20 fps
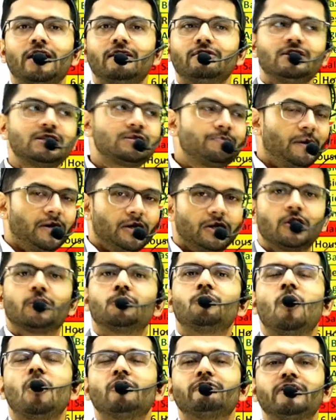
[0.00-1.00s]
And in this
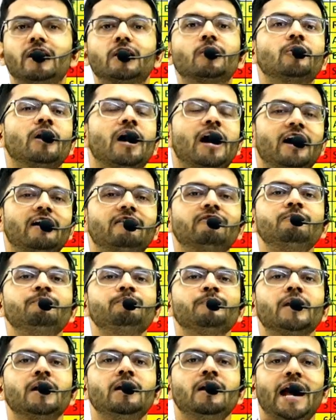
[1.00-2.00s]
particular vlog we are going to have
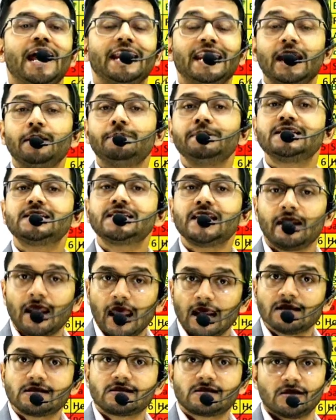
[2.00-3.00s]
an ABC
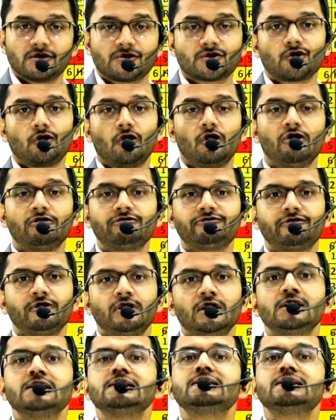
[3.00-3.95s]
analysis of